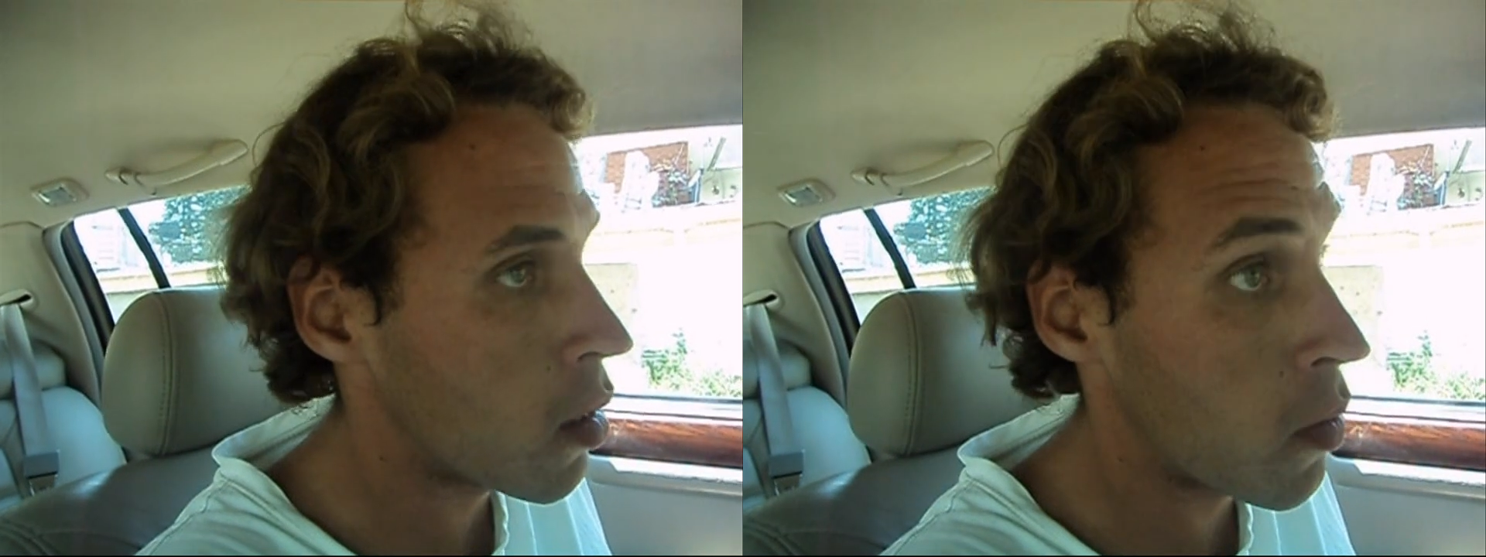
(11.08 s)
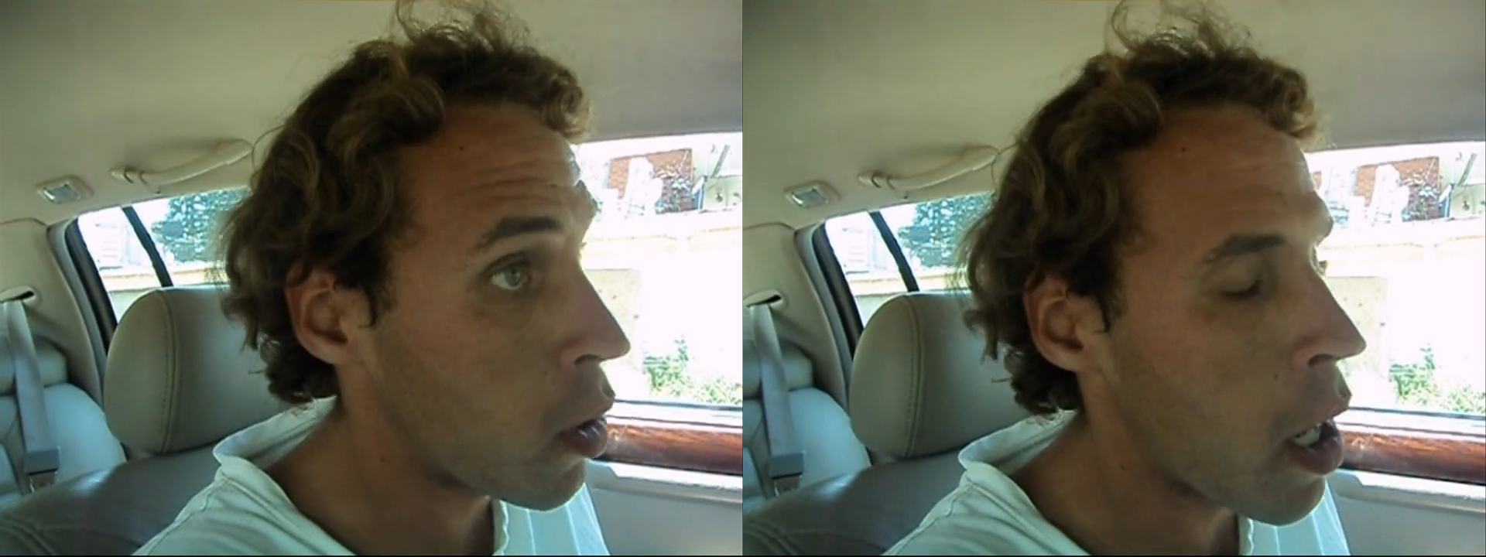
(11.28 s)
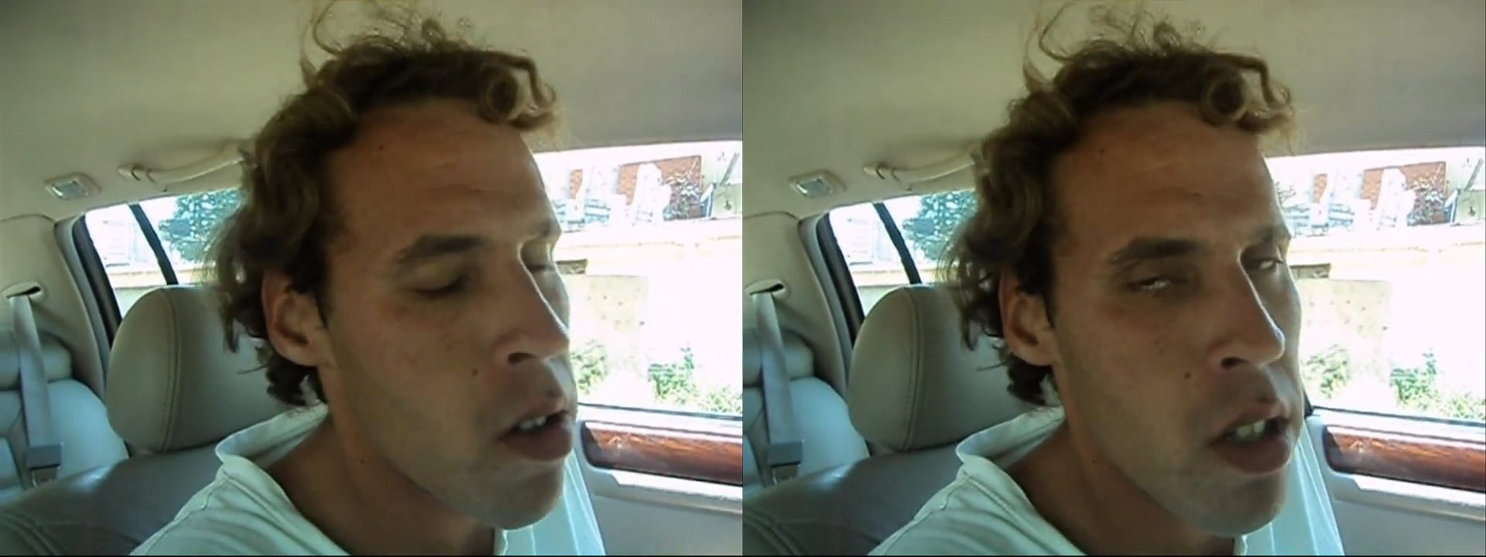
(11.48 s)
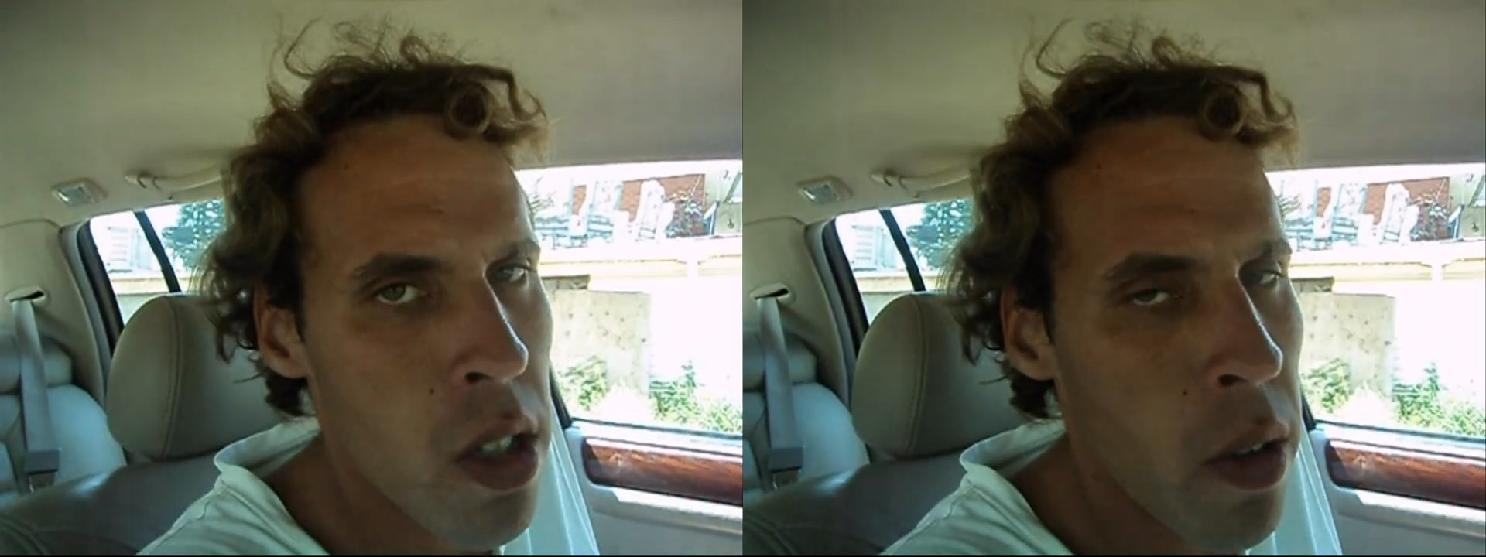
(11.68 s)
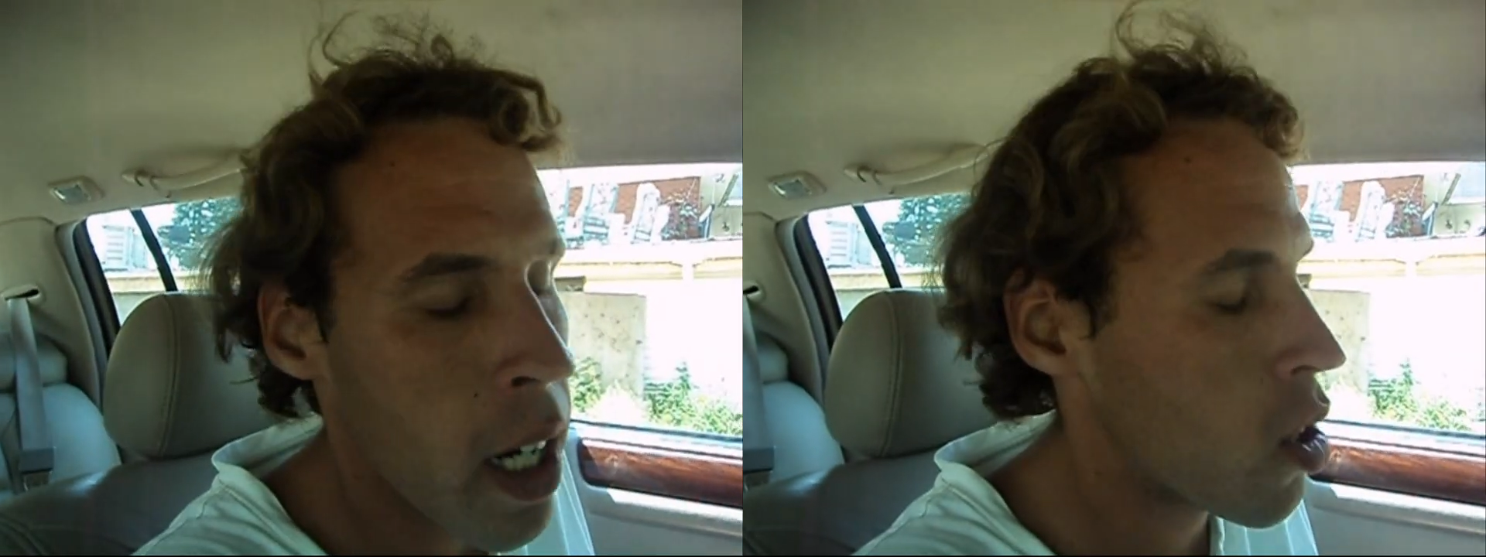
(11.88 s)
a few hours
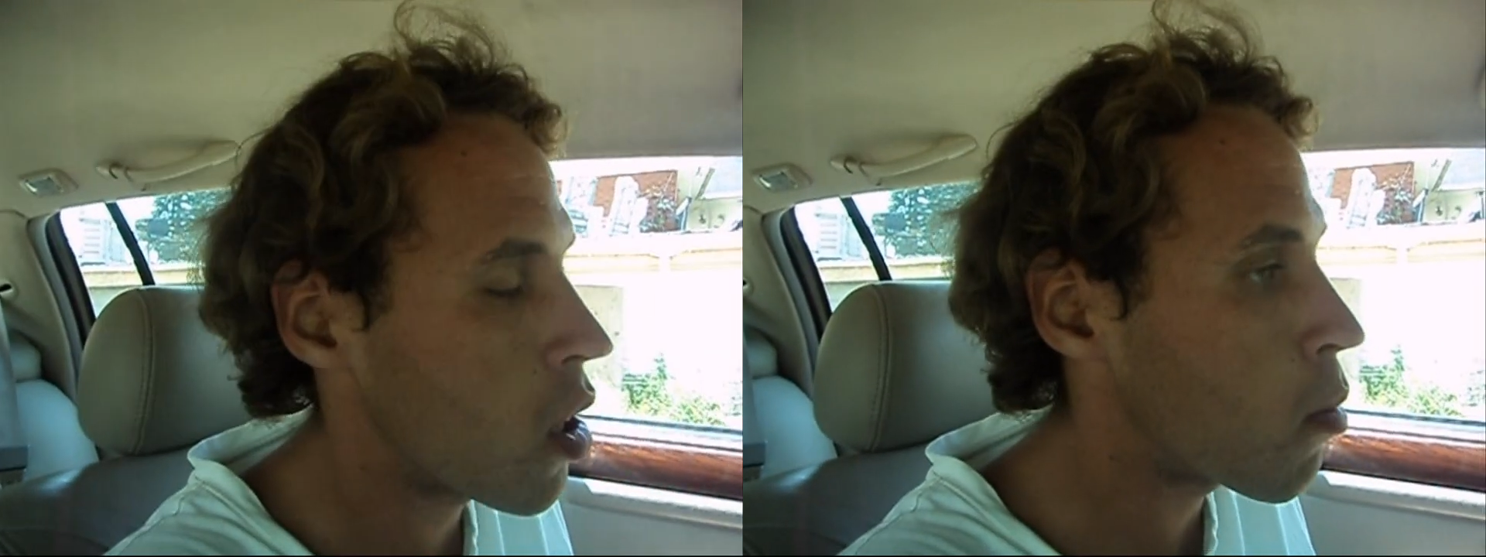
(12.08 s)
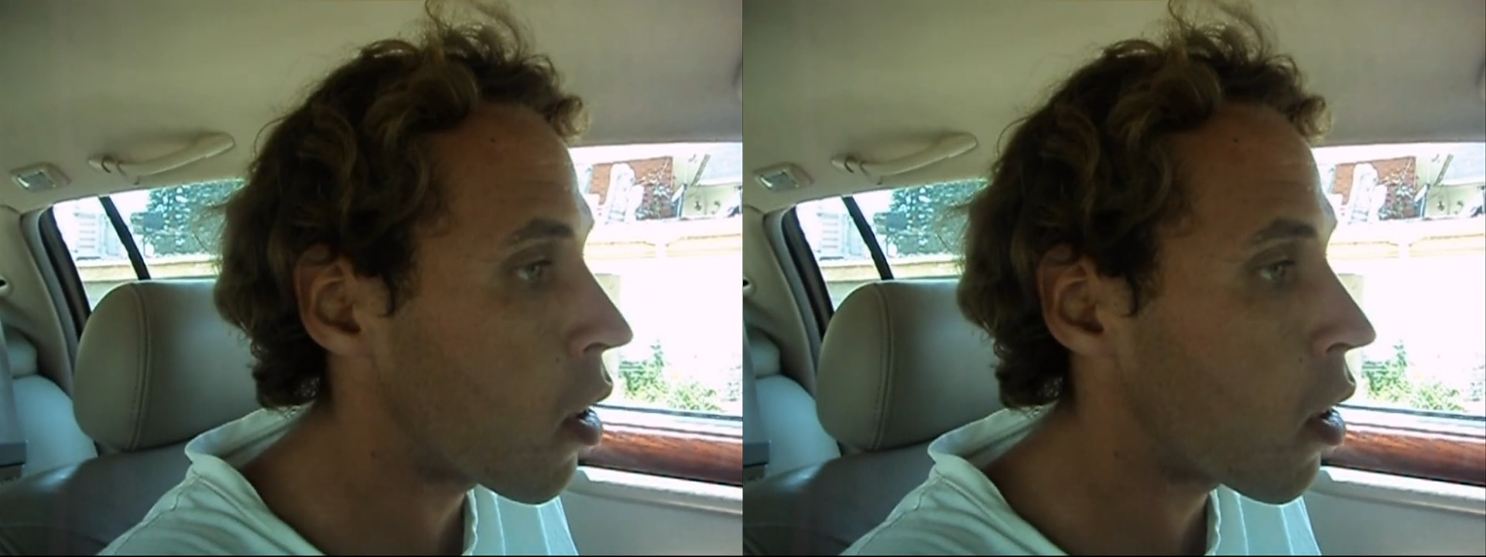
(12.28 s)
ago, actually,